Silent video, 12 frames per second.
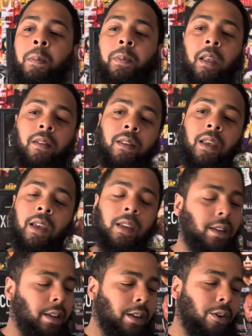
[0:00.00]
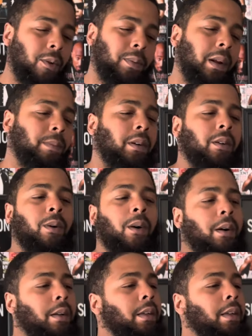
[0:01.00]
They said he opened up a cart.